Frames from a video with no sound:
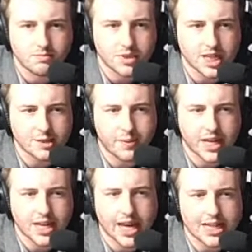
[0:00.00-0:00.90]
Dust
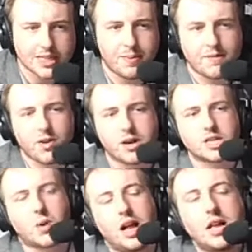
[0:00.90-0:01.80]
being kicked up everywhere
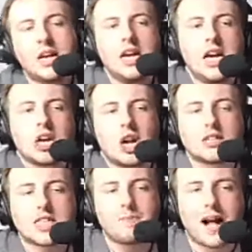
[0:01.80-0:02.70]
as well.
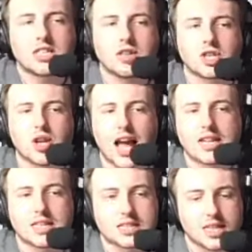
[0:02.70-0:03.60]
Closest battle on the
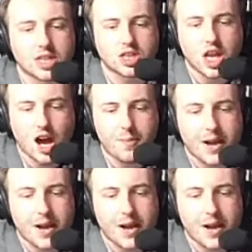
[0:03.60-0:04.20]
track, still the top.